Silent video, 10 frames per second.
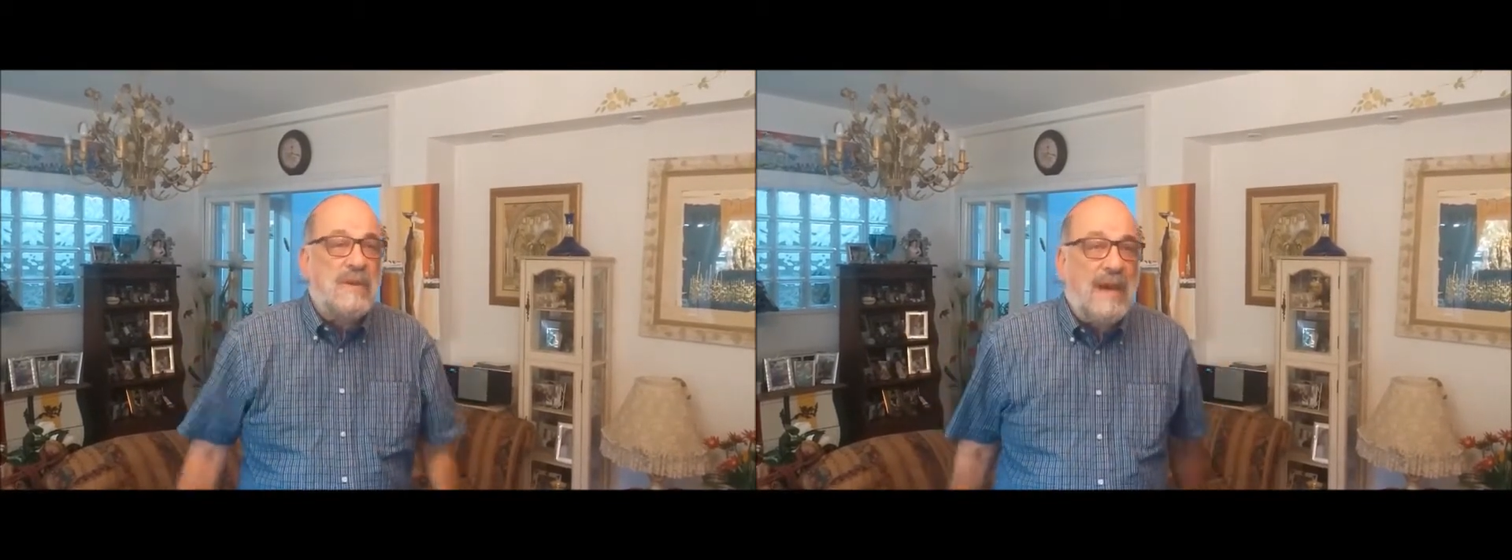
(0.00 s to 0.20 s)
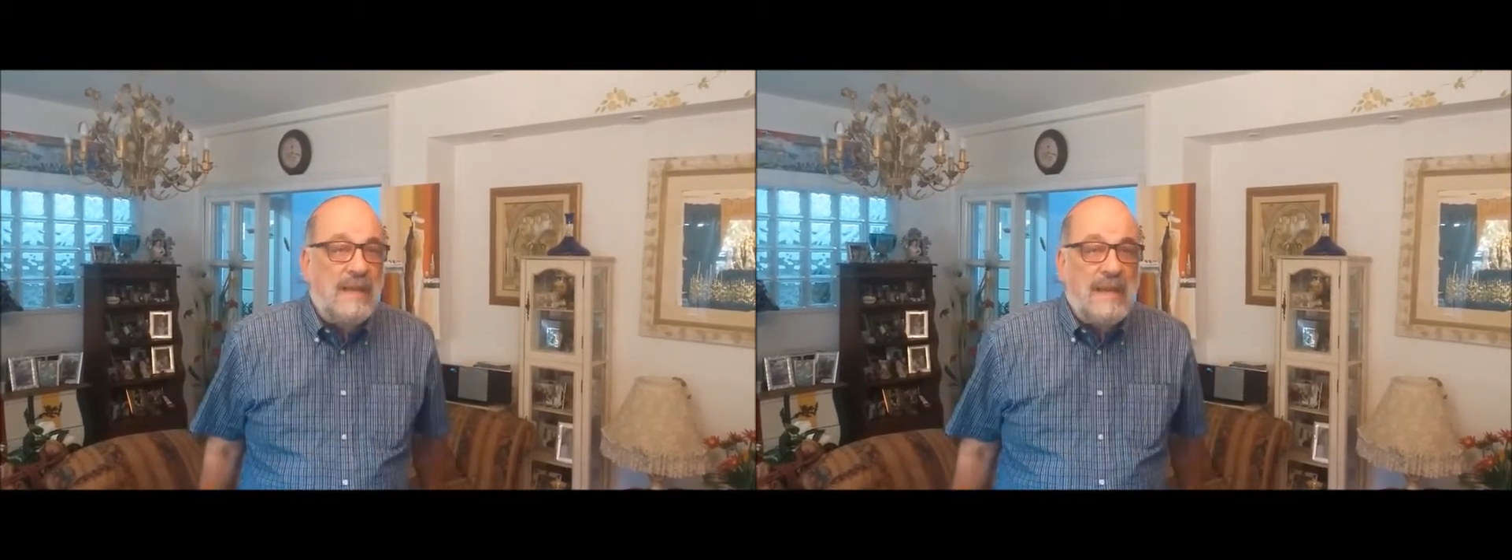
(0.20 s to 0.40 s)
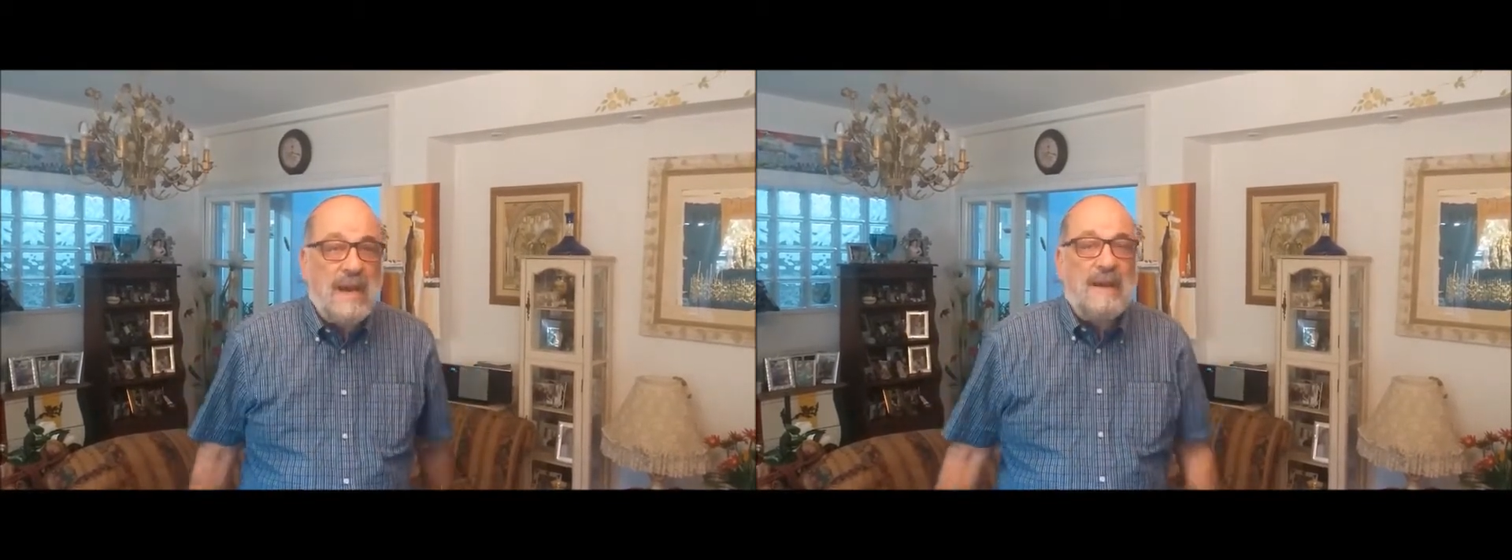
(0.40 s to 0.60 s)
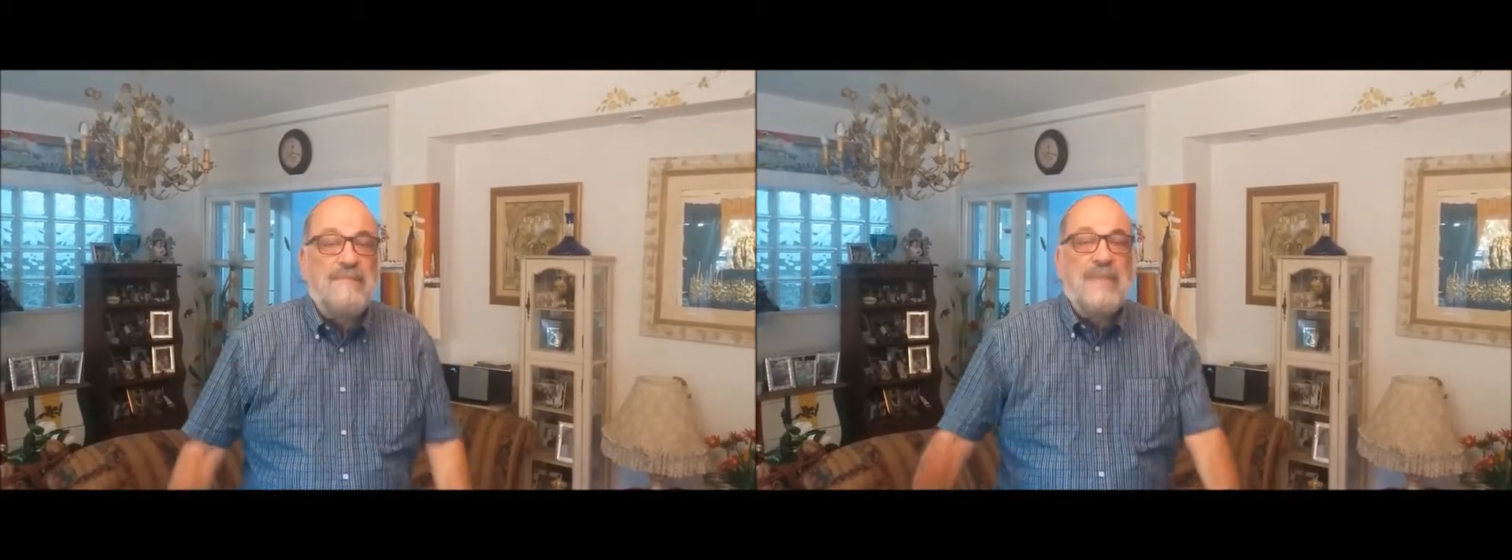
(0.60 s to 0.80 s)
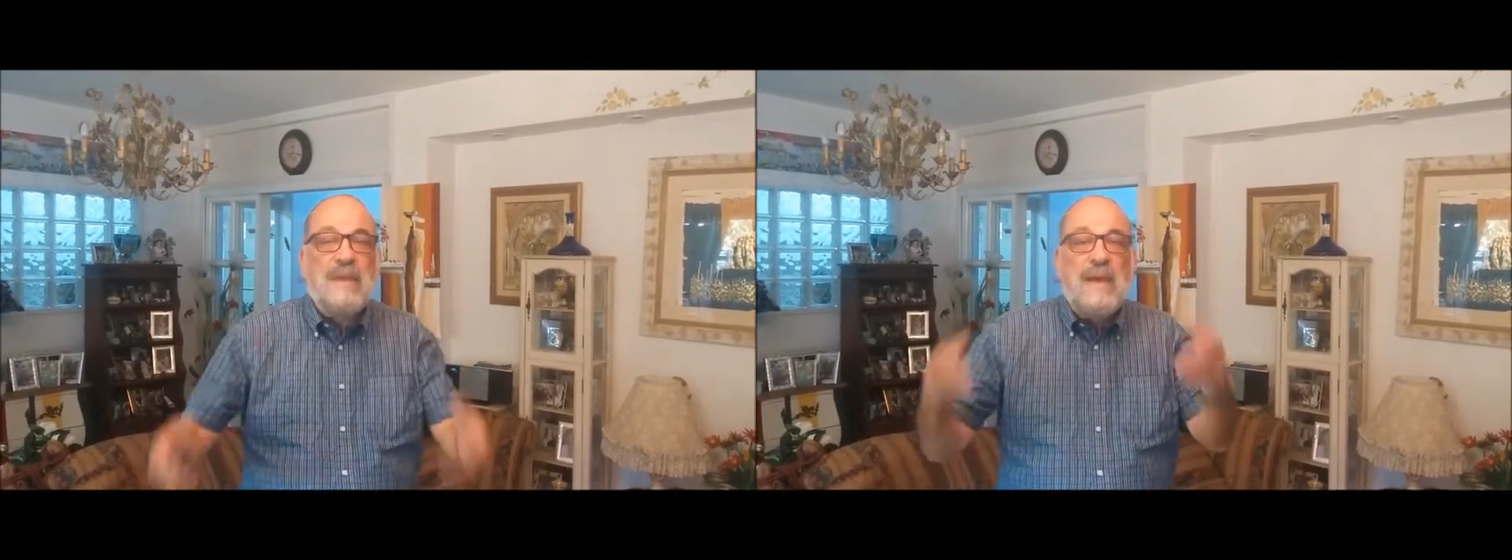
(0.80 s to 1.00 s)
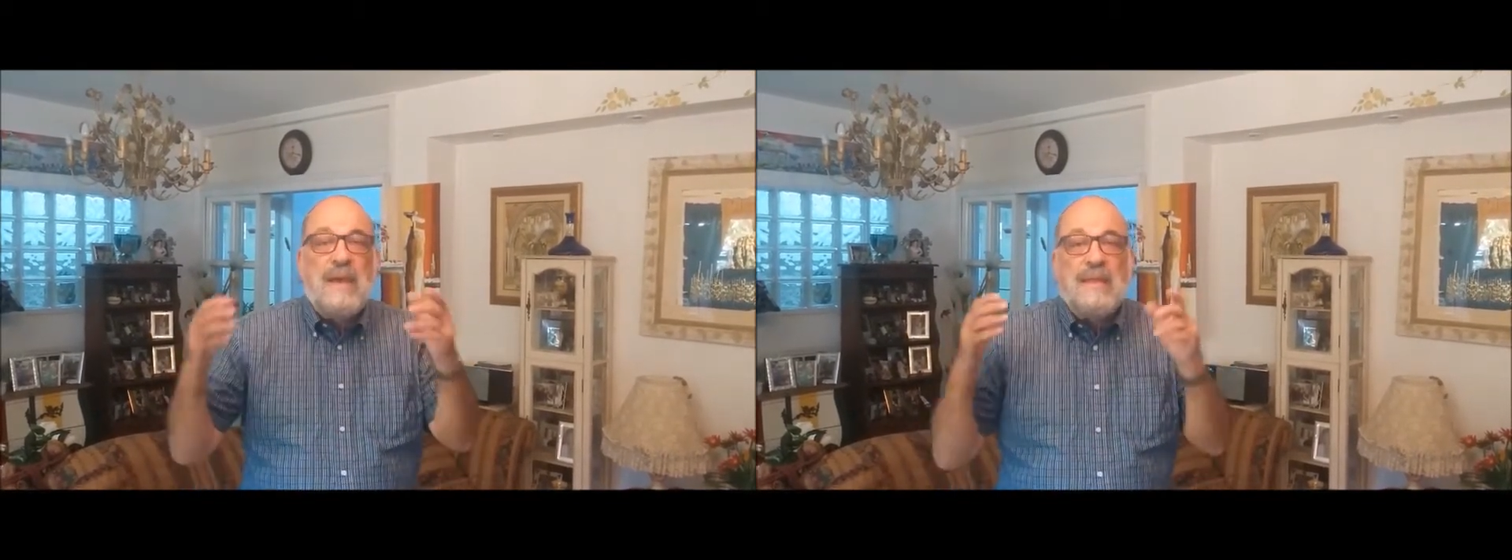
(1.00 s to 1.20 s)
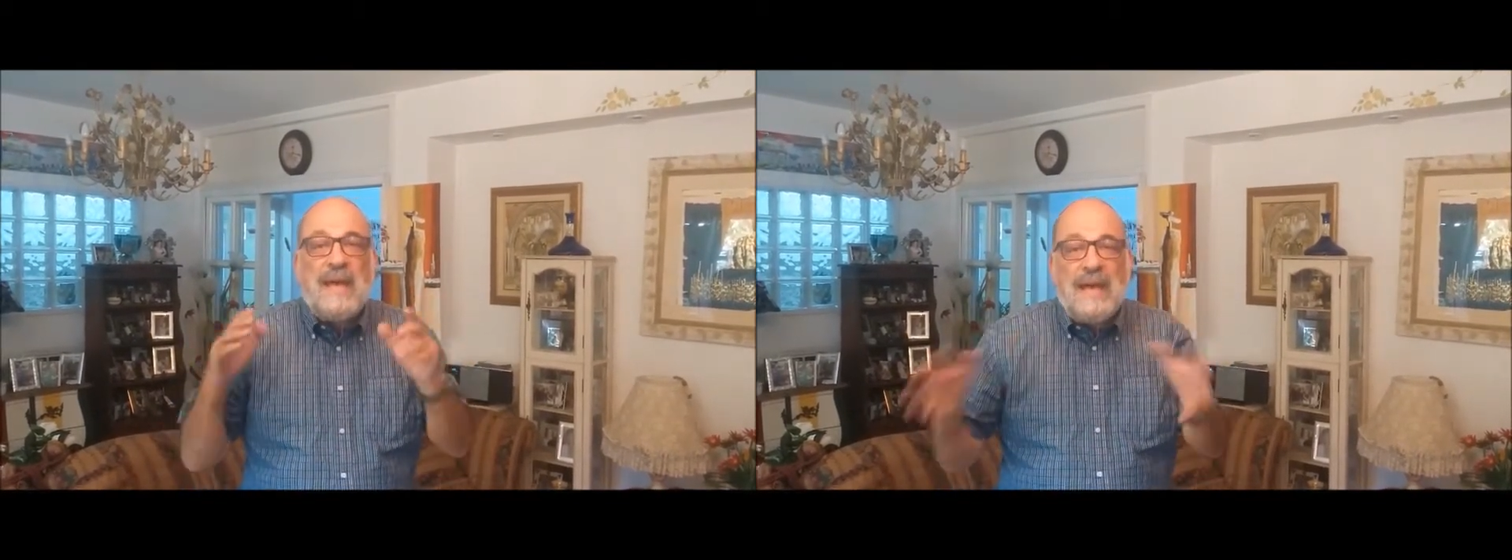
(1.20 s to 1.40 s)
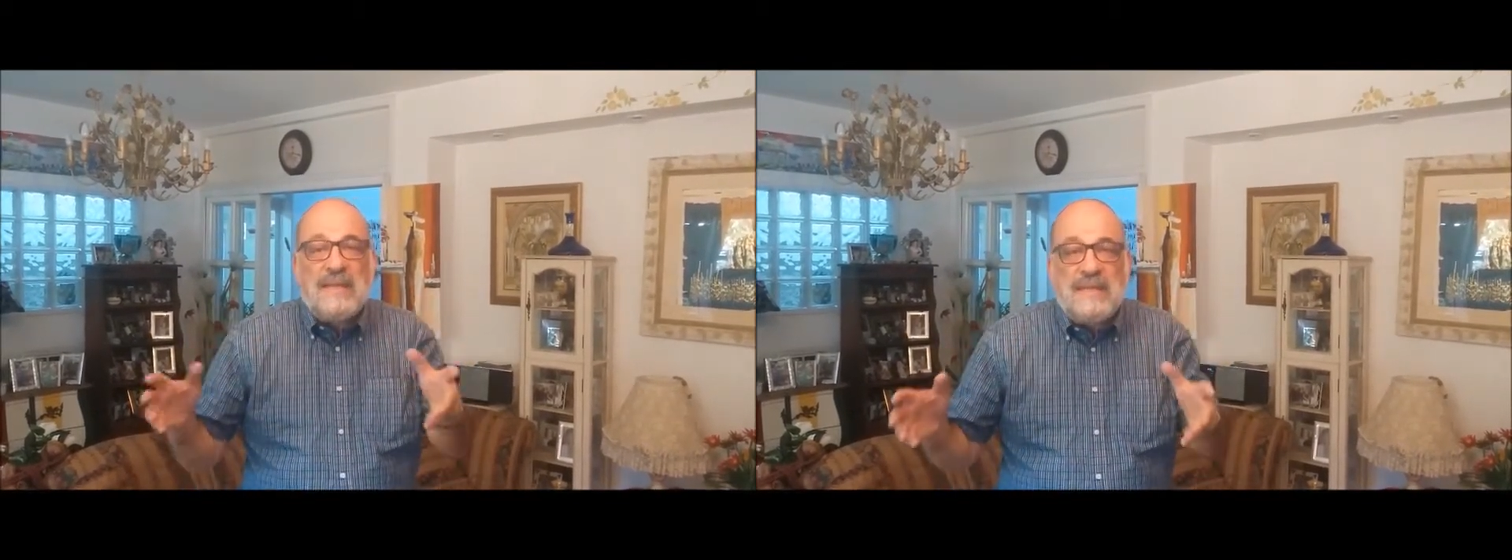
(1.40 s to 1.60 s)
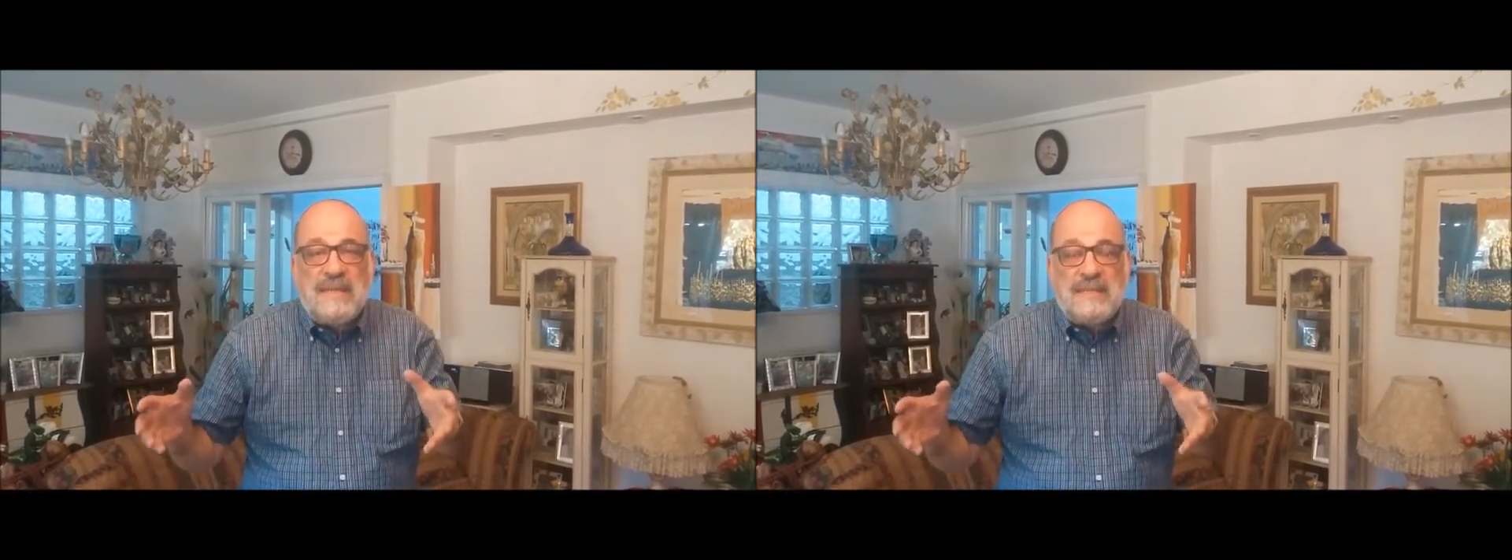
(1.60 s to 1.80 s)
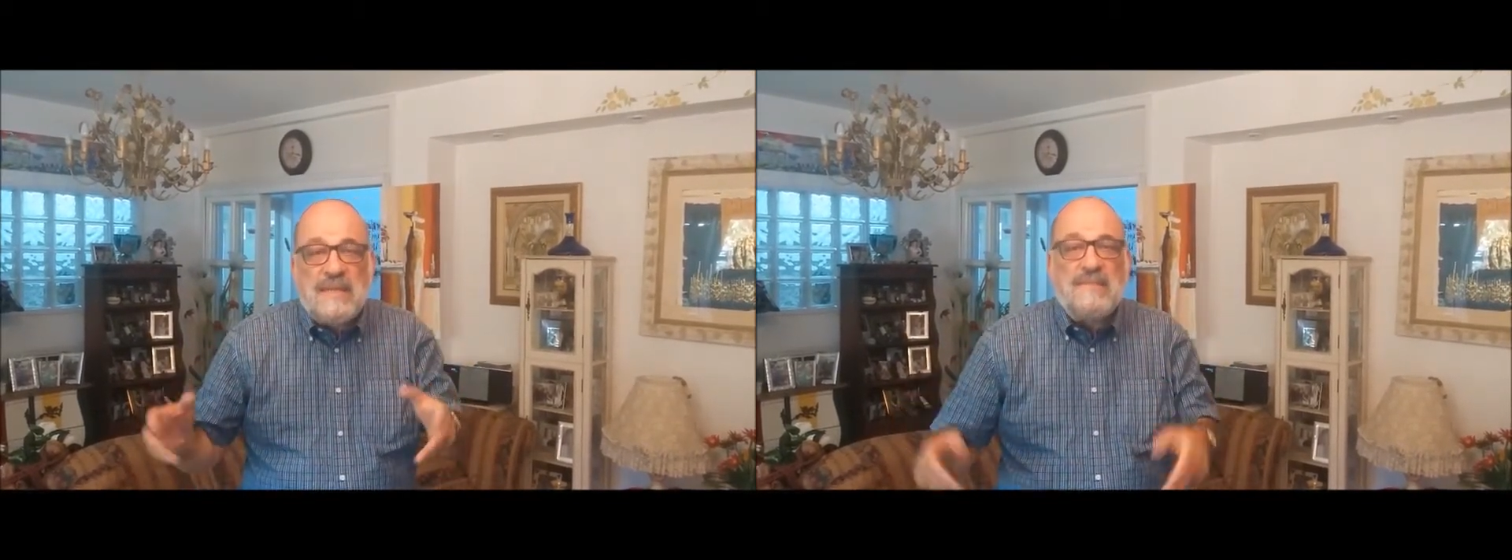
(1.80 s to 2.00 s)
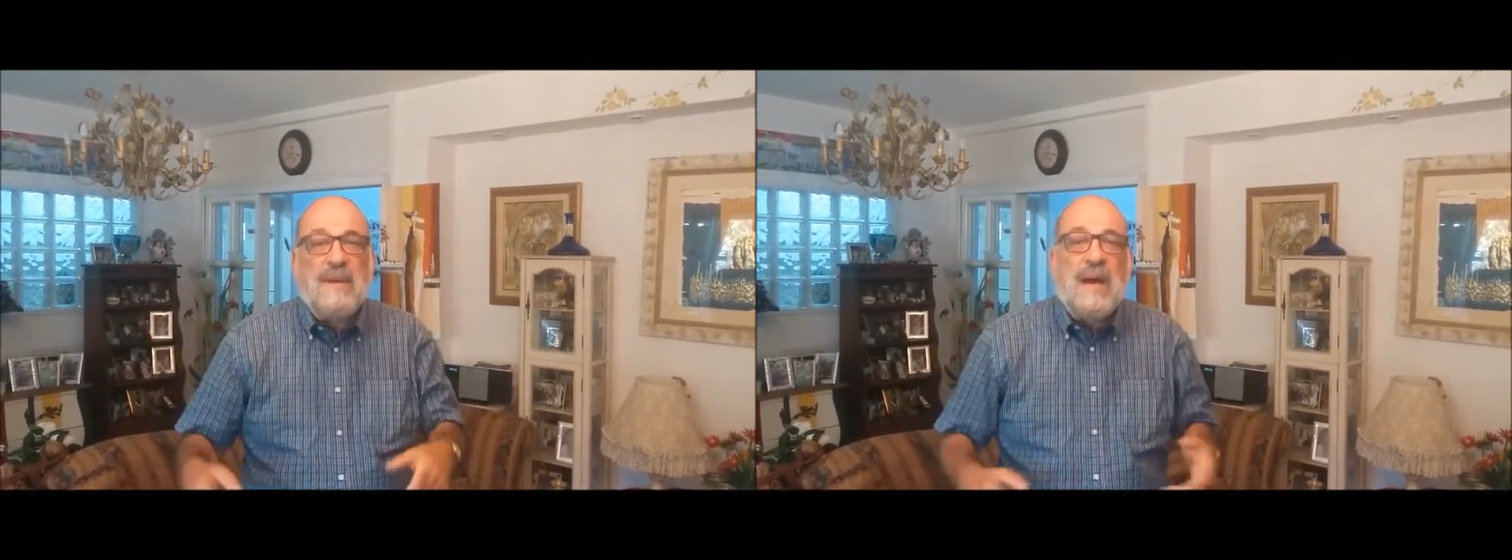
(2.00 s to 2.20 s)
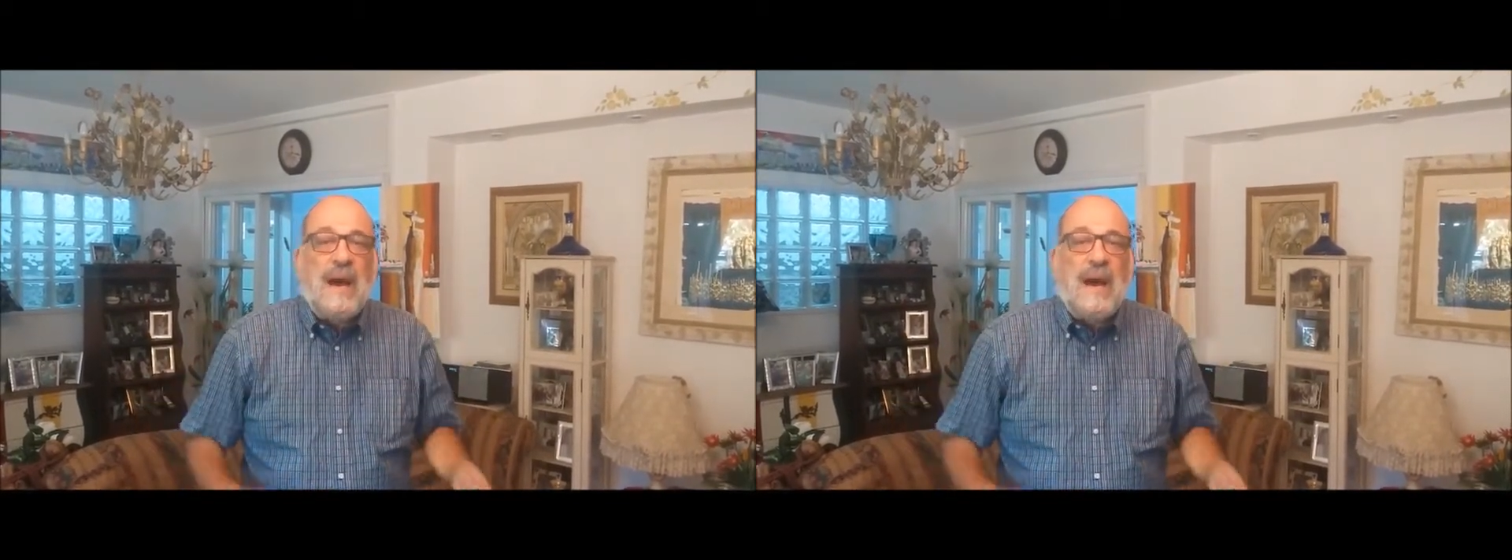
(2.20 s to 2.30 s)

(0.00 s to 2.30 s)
Aliyah. The health system,